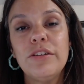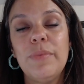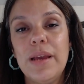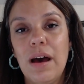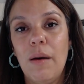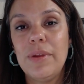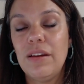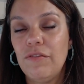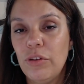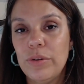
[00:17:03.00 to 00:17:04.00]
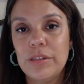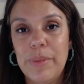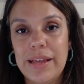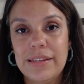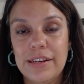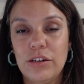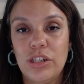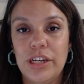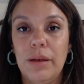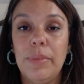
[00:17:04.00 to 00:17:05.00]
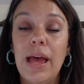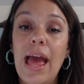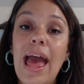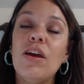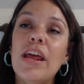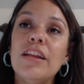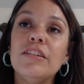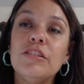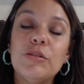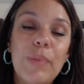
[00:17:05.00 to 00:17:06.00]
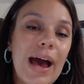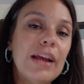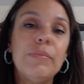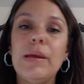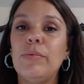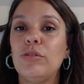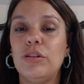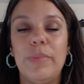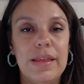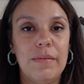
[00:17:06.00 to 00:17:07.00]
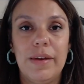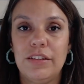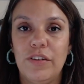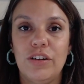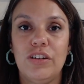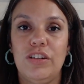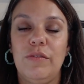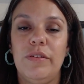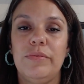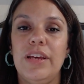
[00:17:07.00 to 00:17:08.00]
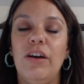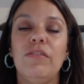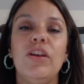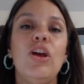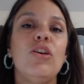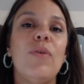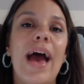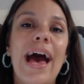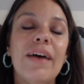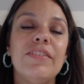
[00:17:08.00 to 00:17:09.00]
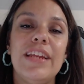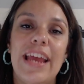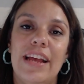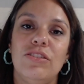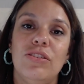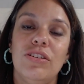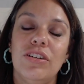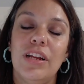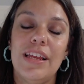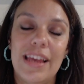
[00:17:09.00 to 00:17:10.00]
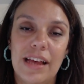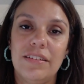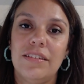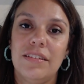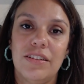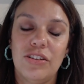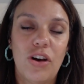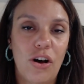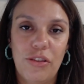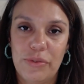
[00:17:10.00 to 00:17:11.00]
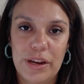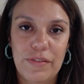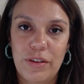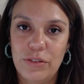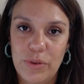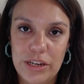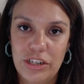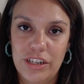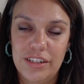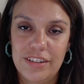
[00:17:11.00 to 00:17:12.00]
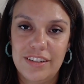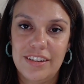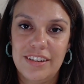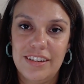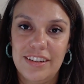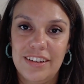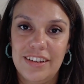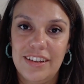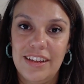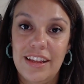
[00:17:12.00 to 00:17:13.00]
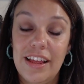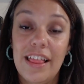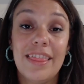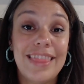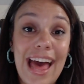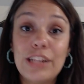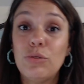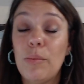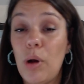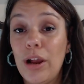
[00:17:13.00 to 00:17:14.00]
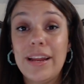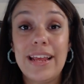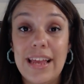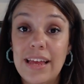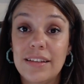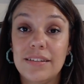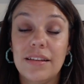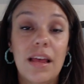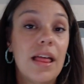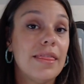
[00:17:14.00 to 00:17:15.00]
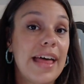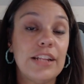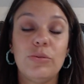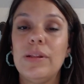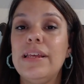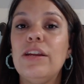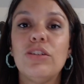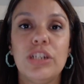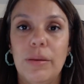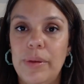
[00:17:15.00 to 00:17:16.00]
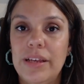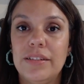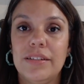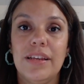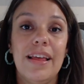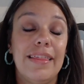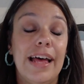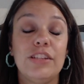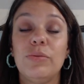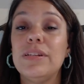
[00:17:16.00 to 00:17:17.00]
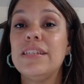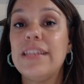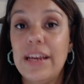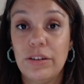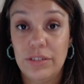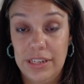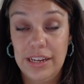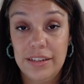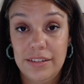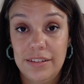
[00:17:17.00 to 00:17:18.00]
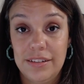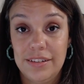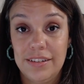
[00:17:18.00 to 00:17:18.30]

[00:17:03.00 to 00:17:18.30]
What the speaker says: to become an influence-based leadership and inspire people to be the best versions of themselves, you have to answer yes to all 3 of those questions. That's what marketing is. That's what leadership is. That's what sales is.